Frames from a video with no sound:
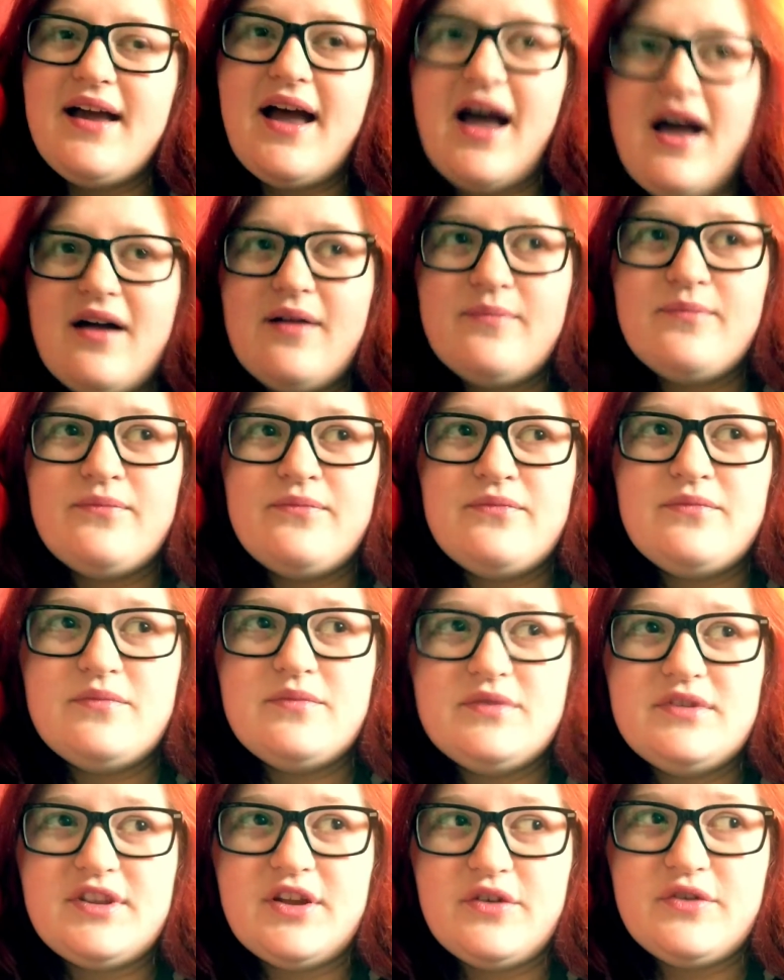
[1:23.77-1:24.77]
the
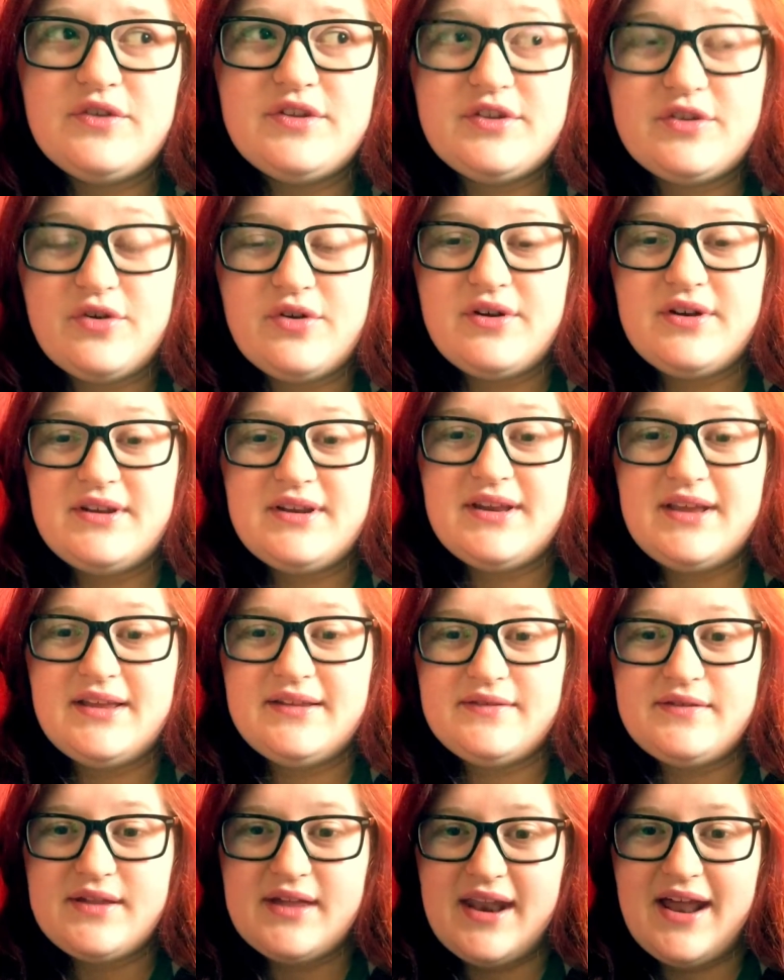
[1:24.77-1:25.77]
story
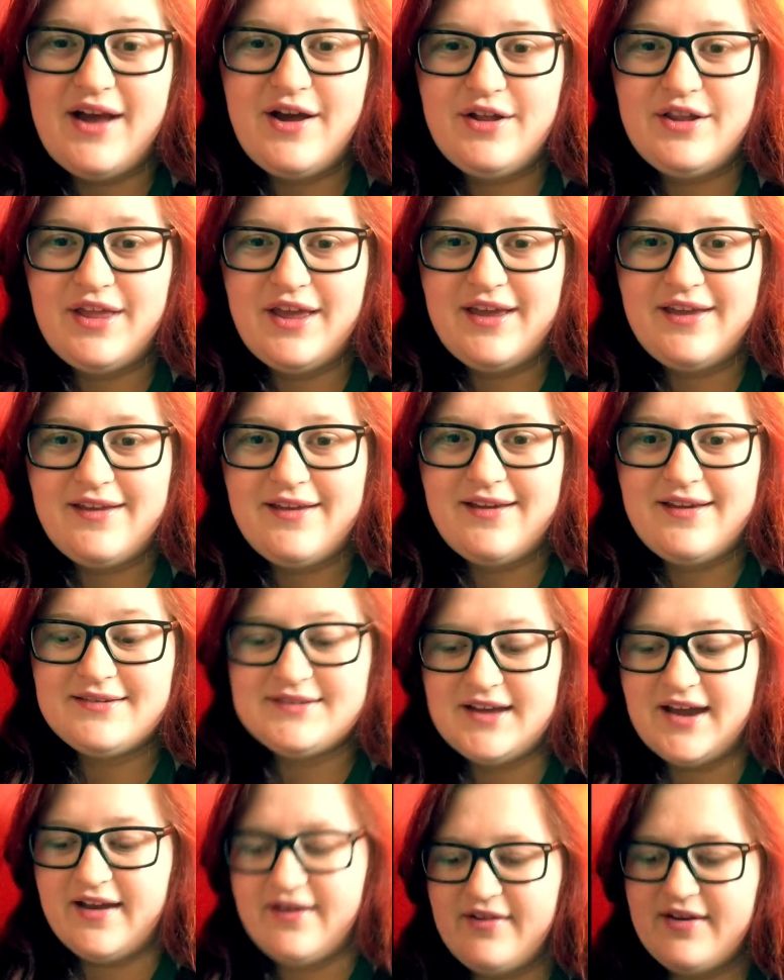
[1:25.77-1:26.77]
is set out like a
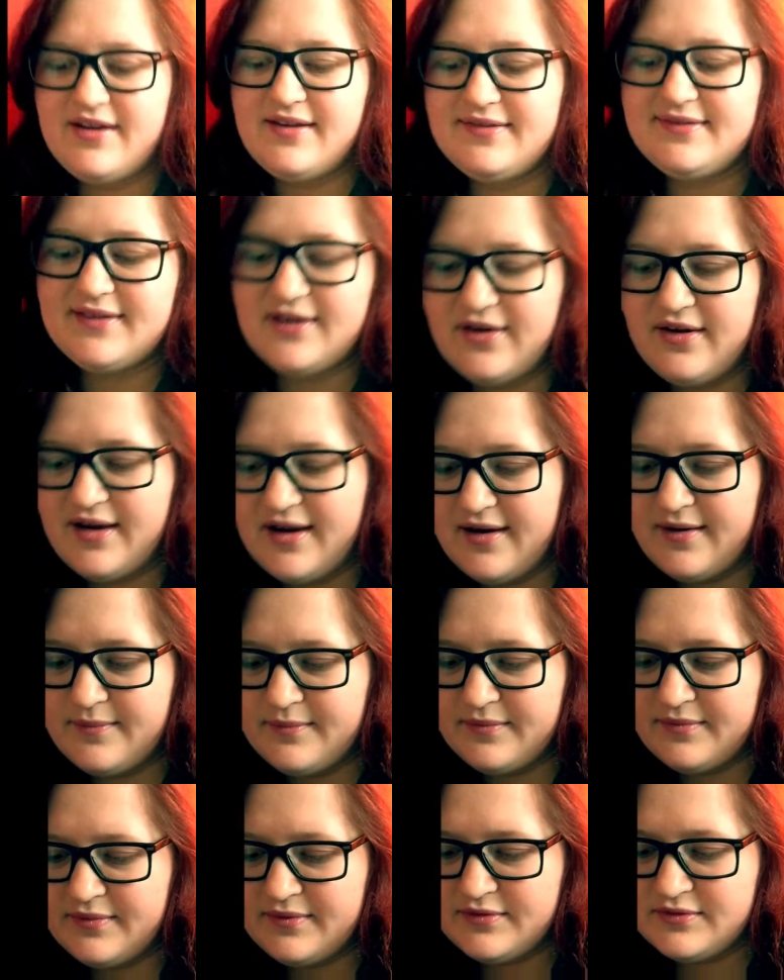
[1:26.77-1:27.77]
diary,
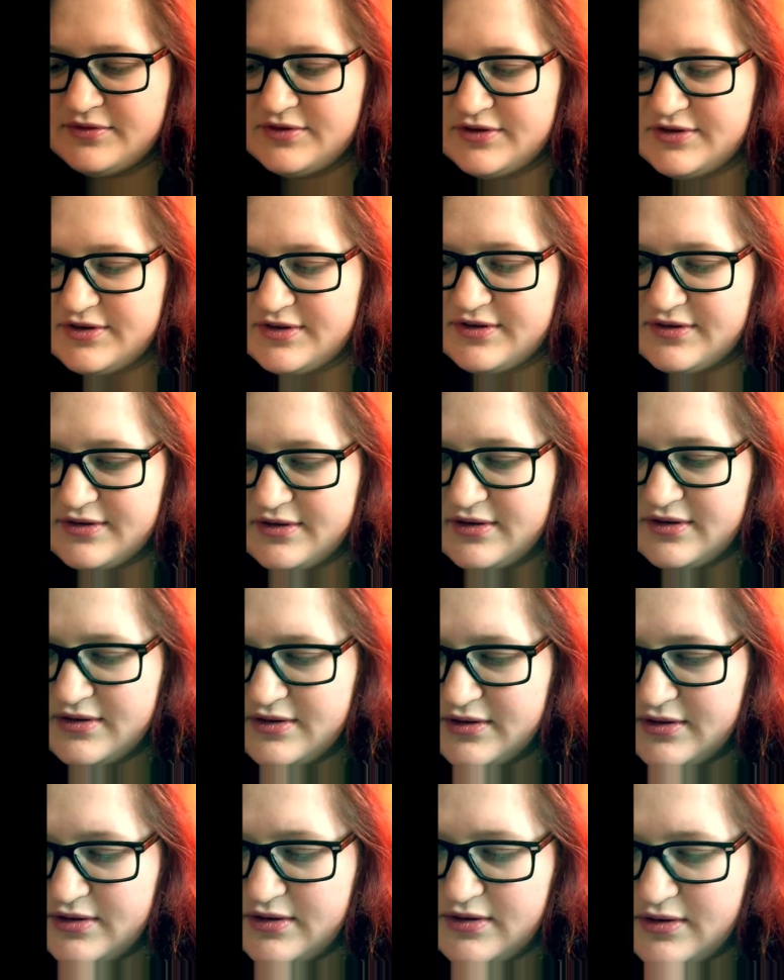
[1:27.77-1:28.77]
so just
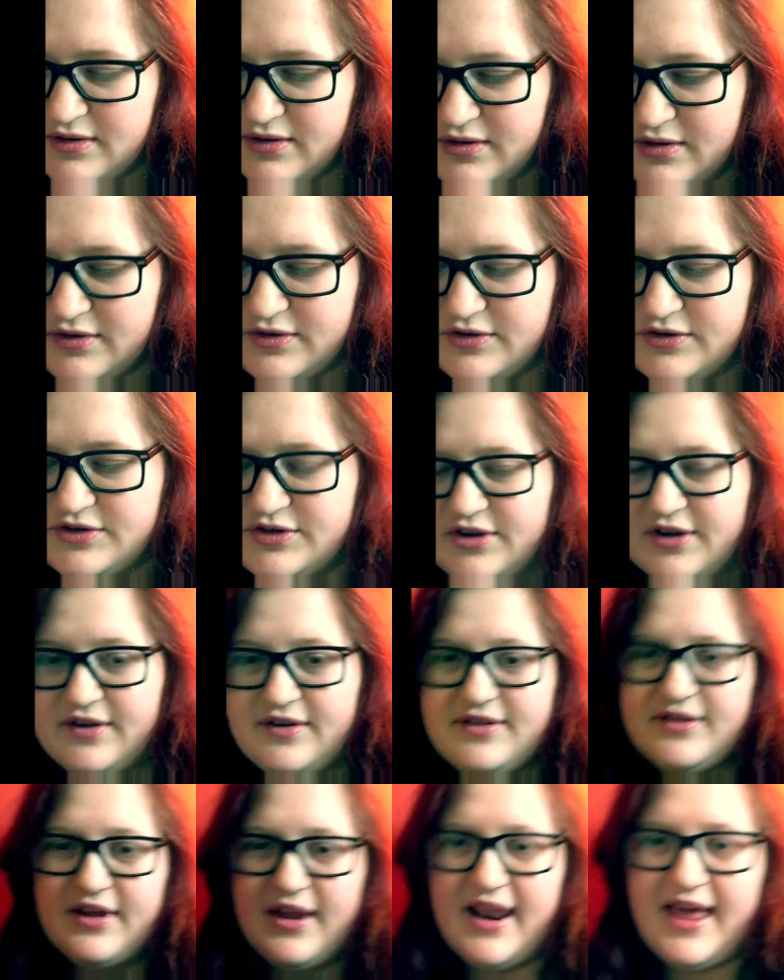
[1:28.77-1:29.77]
show you,
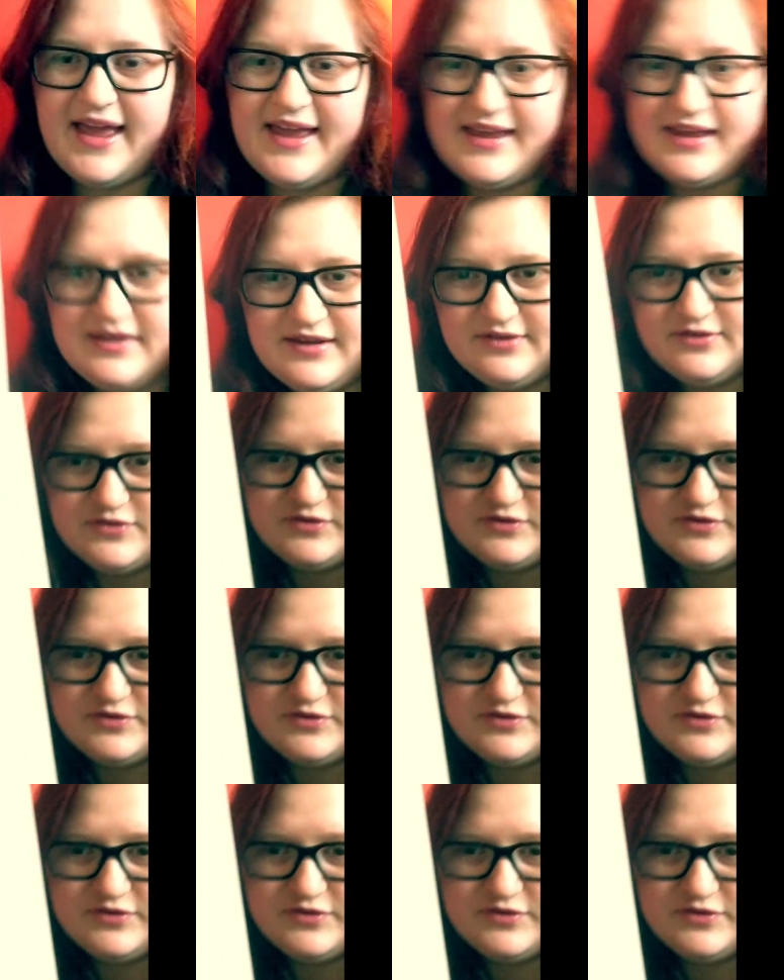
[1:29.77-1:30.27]
so like he